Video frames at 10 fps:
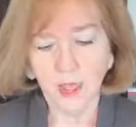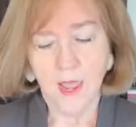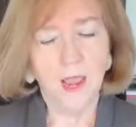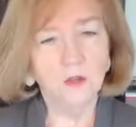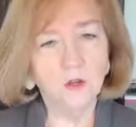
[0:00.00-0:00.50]

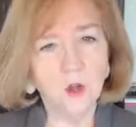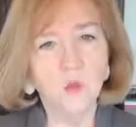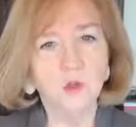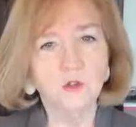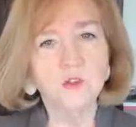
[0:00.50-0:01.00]
And you know,
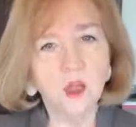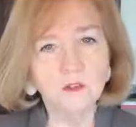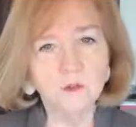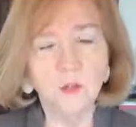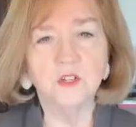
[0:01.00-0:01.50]
there's not
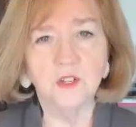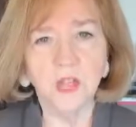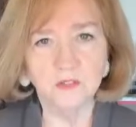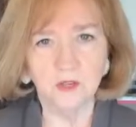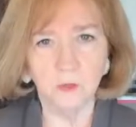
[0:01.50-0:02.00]
as much
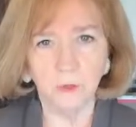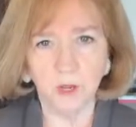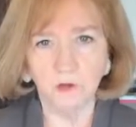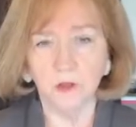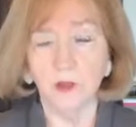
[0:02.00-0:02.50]
testing
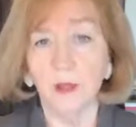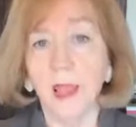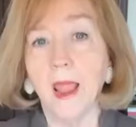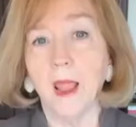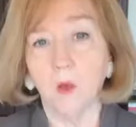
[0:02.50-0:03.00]
being done
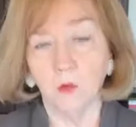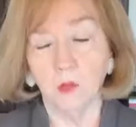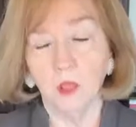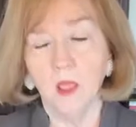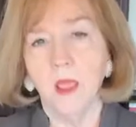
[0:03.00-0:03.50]
now
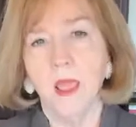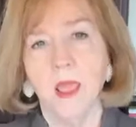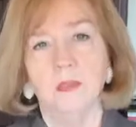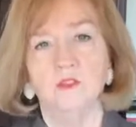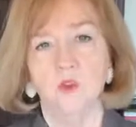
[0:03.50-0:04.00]

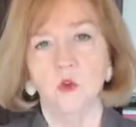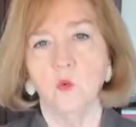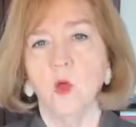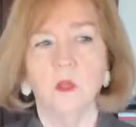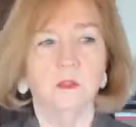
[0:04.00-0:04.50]
as there
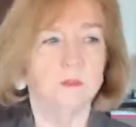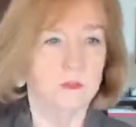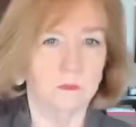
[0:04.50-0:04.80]
was